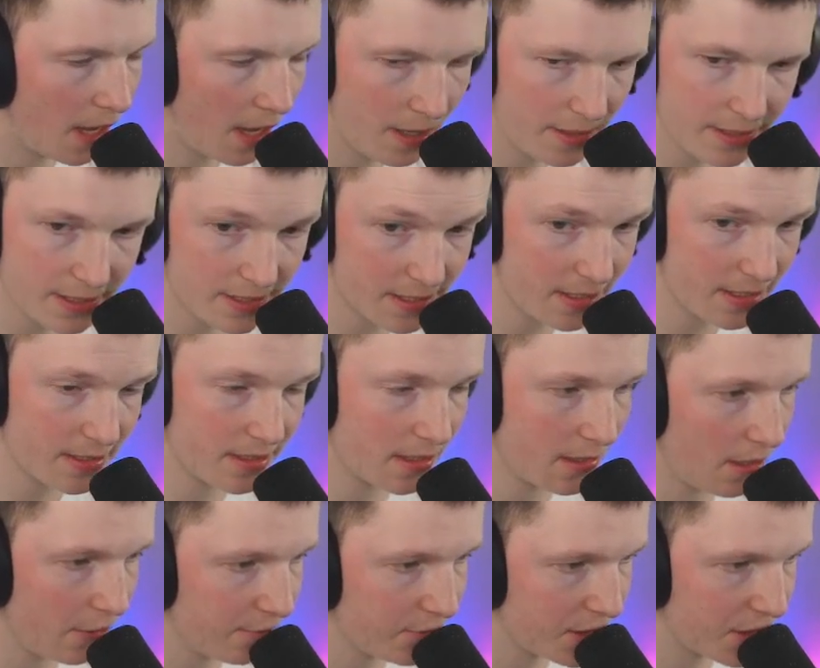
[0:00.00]
this is
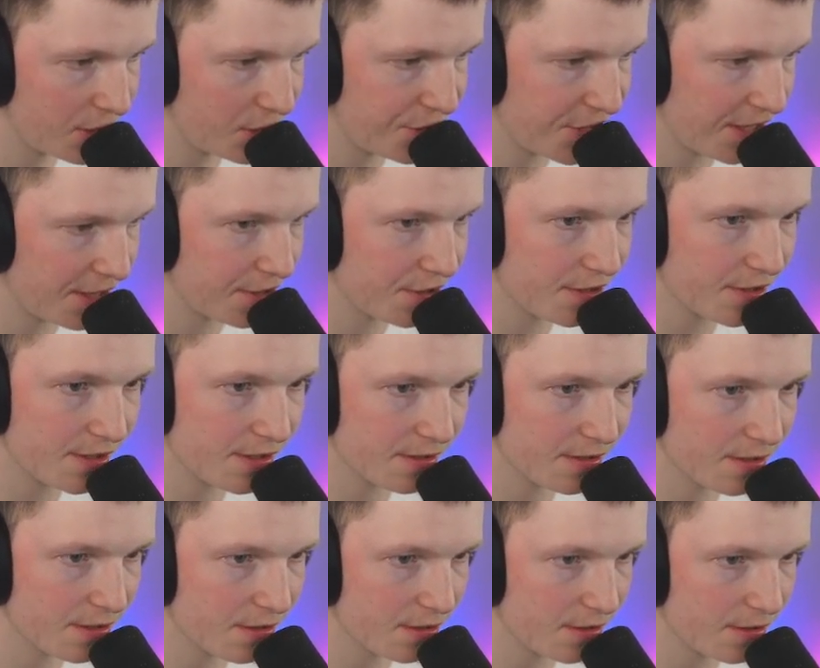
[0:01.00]
obviously changes.
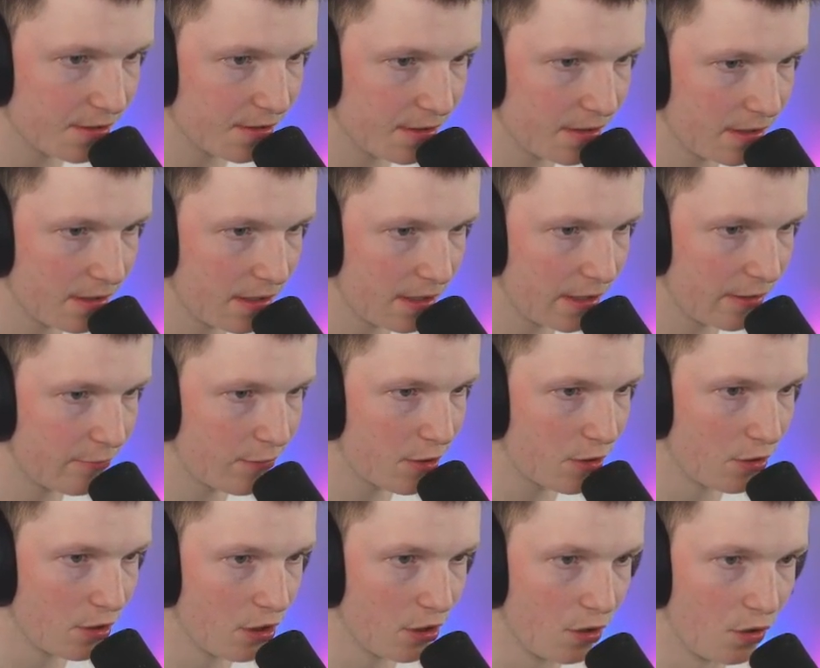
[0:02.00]
So if we
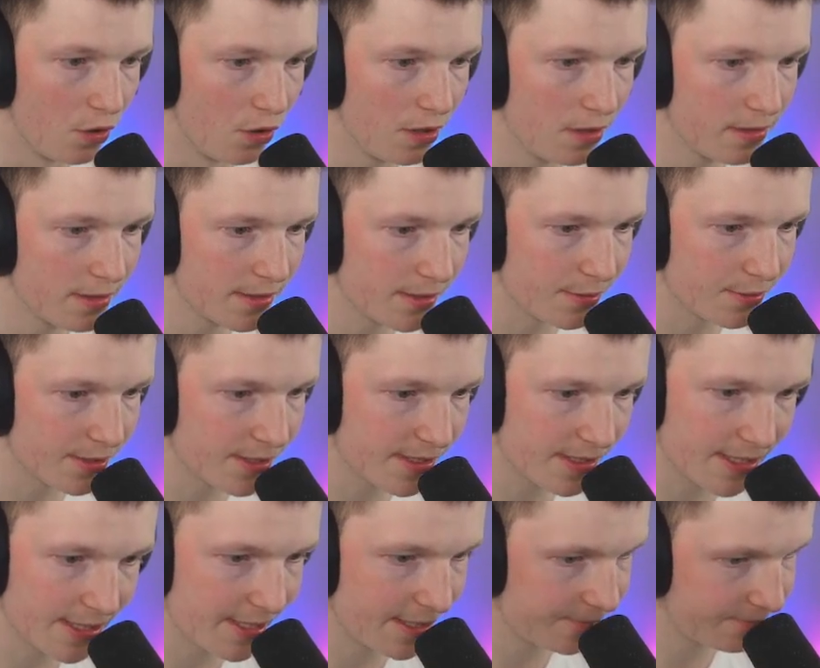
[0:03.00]
go low, you will
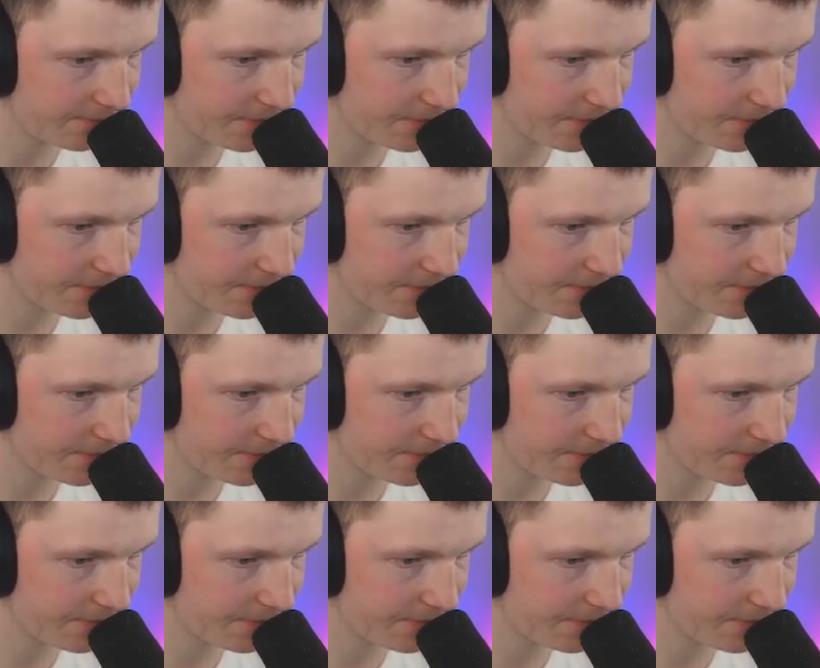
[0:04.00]
see